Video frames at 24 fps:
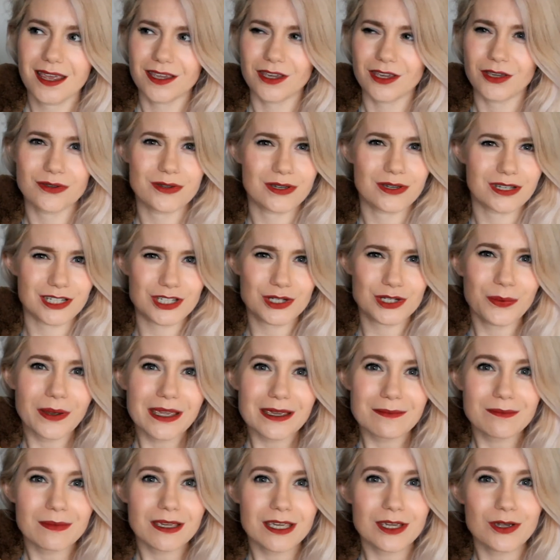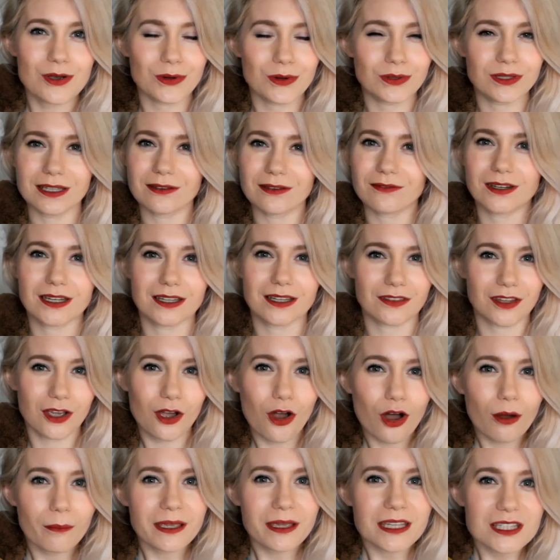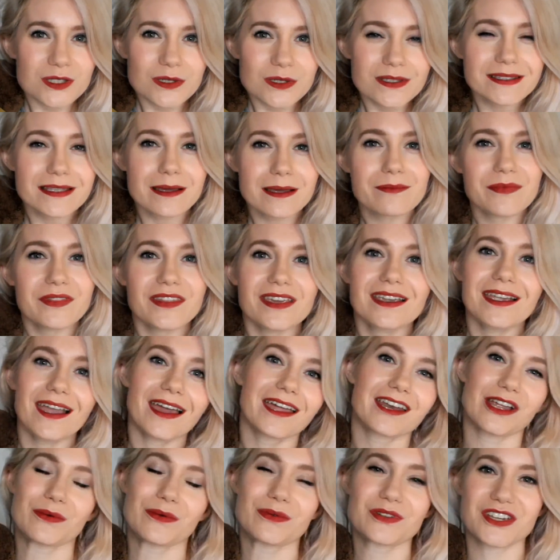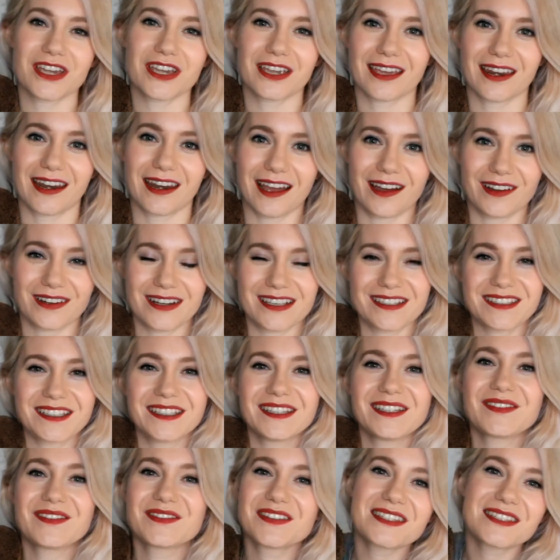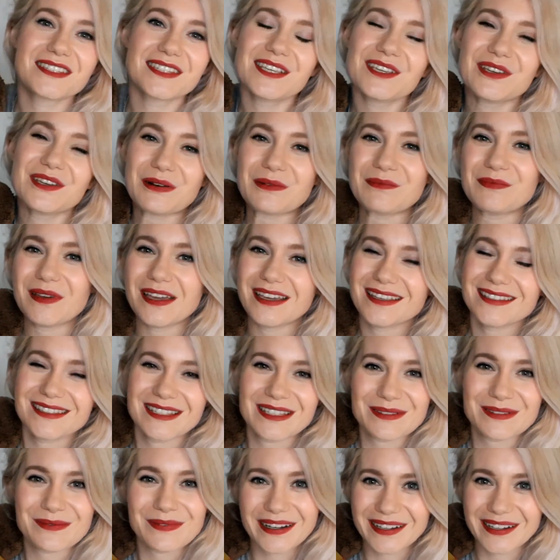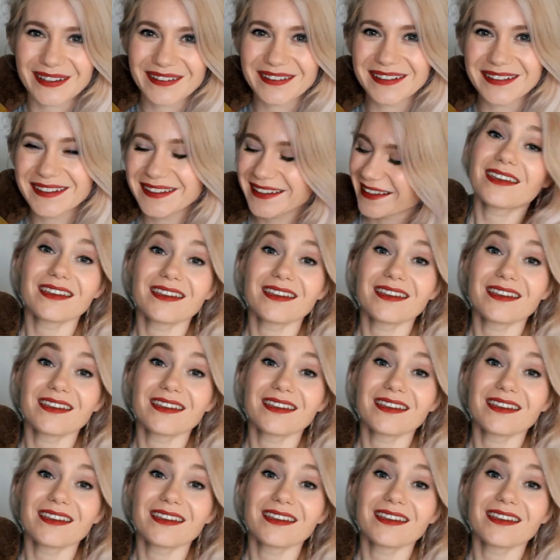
You can tweet me or leave it in the comments or something and I will check it out because i love to see your bears as well